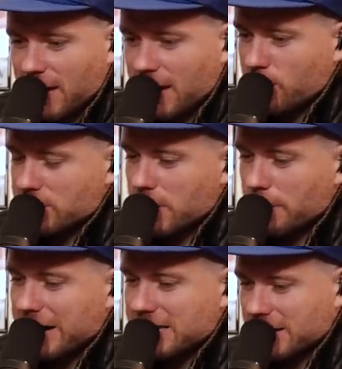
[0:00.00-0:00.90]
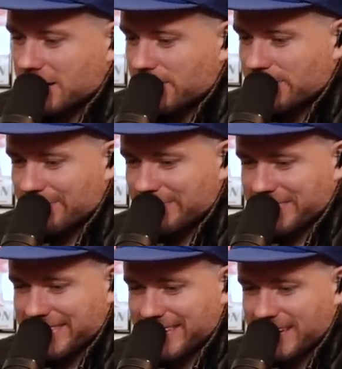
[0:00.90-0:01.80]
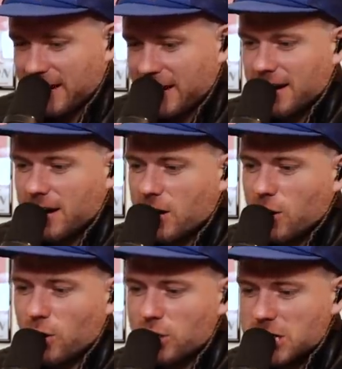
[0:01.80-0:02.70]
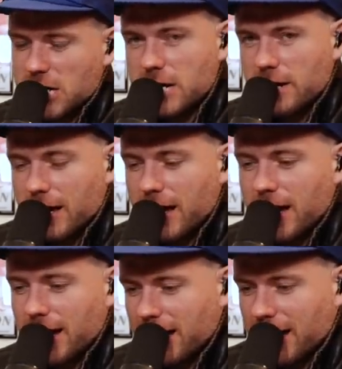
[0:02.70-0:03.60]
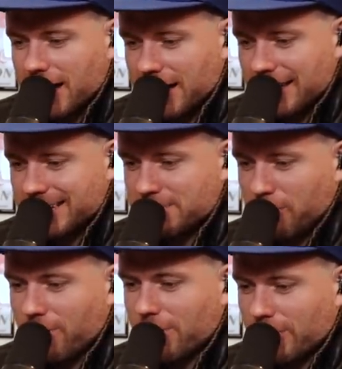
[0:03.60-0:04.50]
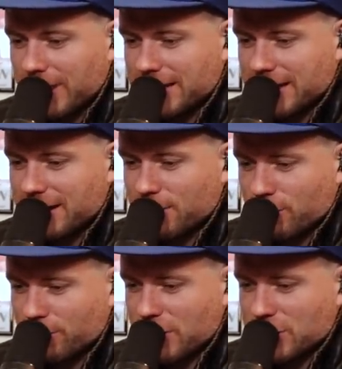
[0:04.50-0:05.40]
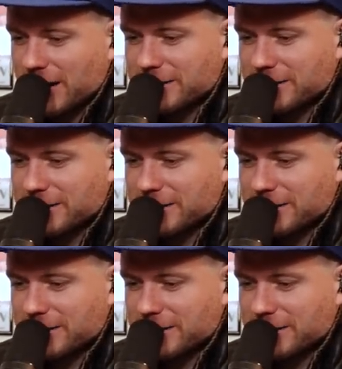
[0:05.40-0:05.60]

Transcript: he was on a bicycle. Or D, he spoke with a thick French